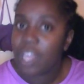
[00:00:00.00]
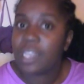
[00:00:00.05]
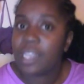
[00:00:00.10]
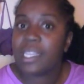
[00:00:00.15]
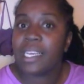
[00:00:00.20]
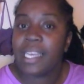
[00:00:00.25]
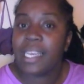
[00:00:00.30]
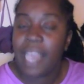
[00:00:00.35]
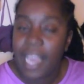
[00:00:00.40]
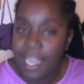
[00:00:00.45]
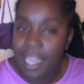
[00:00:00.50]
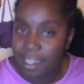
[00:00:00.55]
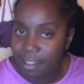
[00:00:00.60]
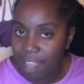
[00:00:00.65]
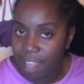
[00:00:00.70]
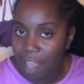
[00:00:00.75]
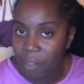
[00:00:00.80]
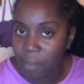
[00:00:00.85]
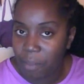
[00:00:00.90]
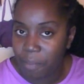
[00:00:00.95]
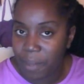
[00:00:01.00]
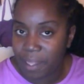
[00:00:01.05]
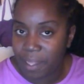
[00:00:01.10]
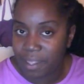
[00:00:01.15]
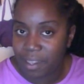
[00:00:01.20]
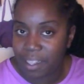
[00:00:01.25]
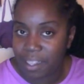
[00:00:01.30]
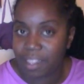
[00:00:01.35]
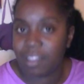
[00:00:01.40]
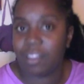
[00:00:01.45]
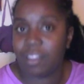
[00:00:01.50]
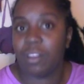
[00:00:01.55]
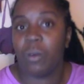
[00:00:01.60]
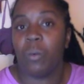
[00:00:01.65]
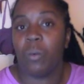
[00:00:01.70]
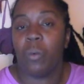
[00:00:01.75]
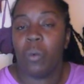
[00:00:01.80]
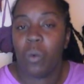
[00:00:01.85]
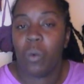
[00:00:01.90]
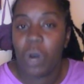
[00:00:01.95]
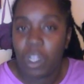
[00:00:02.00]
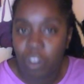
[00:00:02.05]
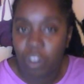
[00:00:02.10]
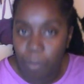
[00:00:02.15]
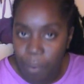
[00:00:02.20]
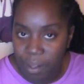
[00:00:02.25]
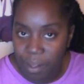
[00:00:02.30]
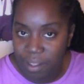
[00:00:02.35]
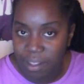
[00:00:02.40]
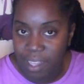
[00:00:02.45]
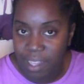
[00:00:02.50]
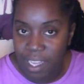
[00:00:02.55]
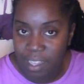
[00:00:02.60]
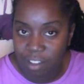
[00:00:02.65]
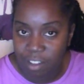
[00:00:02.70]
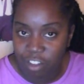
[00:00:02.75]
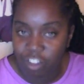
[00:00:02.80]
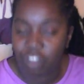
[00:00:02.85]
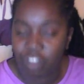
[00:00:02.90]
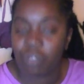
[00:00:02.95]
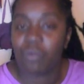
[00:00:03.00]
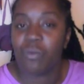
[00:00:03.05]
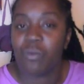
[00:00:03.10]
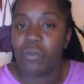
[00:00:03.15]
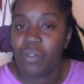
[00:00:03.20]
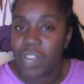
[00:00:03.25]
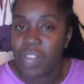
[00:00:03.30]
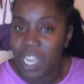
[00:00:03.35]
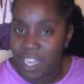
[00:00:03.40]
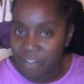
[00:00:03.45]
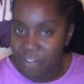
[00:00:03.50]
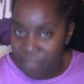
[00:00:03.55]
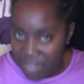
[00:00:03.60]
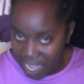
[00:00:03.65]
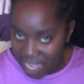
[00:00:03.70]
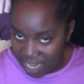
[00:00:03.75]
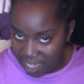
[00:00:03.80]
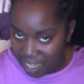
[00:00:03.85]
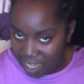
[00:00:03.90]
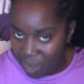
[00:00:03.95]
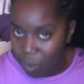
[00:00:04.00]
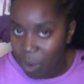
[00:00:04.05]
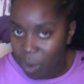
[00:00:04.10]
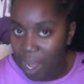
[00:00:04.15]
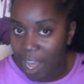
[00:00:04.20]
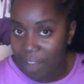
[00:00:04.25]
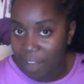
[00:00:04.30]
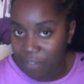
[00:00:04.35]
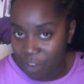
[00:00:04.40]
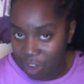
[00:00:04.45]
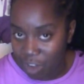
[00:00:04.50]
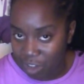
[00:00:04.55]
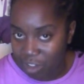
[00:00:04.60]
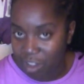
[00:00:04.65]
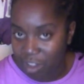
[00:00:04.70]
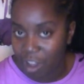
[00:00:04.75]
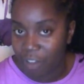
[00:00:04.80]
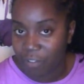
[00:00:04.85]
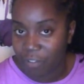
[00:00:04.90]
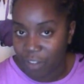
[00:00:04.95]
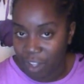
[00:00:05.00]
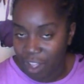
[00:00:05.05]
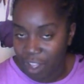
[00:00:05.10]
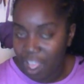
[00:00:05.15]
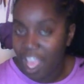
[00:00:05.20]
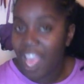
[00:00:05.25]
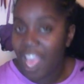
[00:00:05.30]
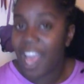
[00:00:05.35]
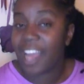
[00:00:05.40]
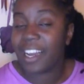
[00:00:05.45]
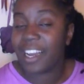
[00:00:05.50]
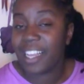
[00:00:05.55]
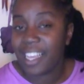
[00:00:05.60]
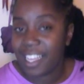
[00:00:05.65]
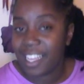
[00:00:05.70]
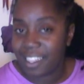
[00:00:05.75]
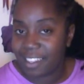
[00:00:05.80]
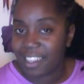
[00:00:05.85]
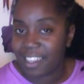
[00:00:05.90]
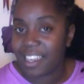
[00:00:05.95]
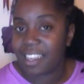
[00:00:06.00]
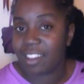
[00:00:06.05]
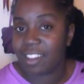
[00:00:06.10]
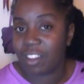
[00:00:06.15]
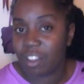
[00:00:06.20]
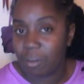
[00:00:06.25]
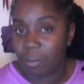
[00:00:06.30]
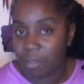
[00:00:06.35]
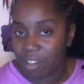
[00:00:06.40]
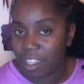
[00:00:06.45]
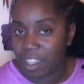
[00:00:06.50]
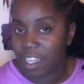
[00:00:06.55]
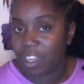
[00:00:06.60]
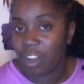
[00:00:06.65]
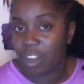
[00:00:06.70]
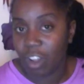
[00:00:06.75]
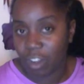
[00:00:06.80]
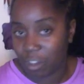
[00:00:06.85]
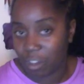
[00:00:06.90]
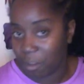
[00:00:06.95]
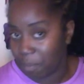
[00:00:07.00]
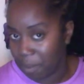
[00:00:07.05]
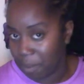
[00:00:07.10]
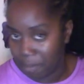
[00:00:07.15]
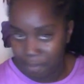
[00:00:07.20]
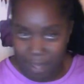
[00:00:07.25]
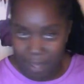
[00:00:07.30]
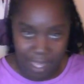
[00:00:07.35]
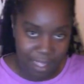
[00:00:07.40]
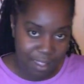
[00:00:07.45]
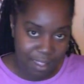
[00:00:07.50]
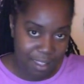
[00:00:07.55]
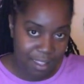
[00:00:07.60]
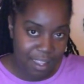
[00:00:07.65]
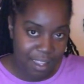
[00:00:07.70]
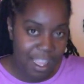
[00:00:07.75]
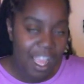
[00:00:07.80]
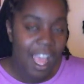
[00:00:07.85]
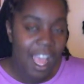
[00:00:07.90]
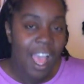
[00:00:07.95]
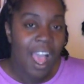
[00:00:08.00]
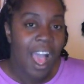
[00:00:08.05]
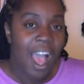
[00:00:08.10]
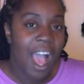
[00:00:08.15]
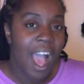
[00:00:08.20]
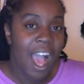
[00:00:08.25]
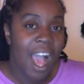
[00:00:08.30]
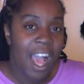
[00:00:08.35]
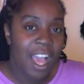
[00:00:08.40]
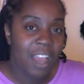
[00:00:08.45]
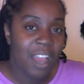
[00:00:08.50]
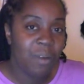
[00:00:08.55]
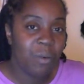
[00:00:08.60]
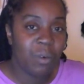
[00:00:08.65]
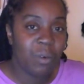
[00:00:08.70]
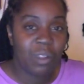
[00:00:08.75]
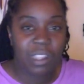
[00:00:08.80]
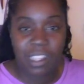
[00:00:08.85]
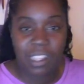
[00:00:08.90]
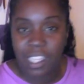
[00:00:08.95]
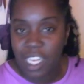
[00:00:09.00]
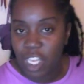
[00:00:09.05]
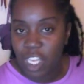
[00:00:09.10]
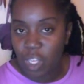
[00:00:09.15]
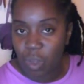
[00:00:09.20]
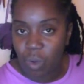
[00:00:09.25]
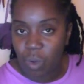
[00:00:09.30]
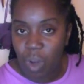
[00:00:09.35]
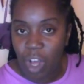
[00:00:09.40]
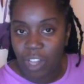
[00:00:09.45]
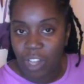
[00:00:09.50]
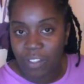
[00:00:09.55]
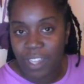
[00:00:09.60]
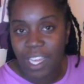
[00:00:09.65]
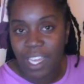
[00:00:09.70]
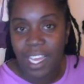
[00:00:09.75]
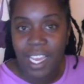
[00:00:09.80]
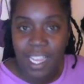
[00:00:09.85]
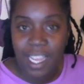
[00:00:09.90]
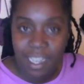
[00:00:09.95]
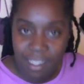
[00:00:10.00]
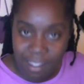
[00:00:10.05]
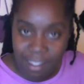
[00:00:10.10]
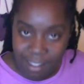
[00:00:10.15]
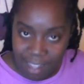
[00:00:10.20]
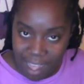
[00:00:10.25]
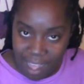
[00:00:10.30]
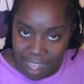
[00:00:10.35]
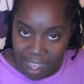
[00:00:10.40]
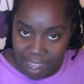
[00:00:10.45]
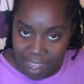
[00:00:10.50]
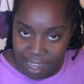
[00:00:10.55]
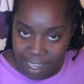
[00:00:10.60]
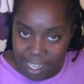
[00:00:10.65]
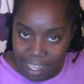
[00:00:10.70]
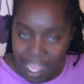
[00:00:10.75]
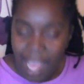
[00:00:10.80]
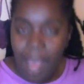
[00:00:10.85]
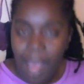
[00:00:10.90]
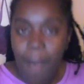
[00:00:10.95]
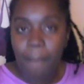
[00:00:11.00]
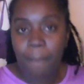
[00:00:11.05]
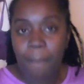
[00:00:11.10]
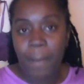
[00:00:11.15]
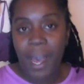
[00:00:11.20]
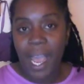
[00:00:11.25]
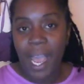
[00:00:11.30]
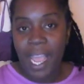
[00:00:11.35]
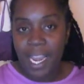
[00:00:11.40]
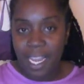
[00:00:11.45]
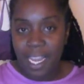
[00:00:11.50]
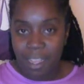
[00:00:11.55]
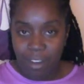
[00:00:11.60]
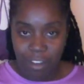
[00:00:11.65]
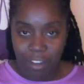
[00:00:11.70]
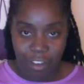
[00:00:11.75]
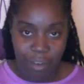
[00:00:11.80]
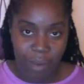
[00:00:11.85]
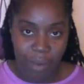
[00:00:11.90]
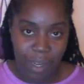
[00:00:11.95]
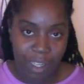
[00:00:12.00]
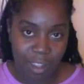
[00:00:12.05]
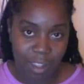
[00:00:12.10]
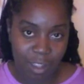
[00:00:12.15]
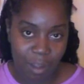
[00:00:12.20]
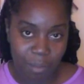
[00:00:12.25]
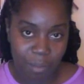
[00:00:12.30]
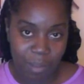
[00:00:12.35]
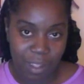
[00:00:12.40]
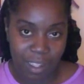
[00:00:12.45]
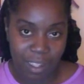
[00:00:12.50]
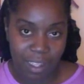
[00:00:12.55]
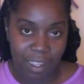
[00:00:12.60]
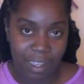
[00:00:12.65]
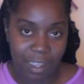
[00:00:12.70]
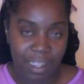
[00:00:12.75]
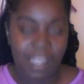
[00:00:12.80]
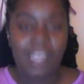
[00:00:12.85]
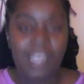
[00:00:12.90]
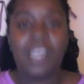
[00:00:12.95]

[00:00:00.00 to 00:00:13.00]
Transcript: to get inside the business, to watch the presentations, to really find out what I've got to offer. And it is something not to be missed. I will see you on the inside. My name is Joanna Thompson.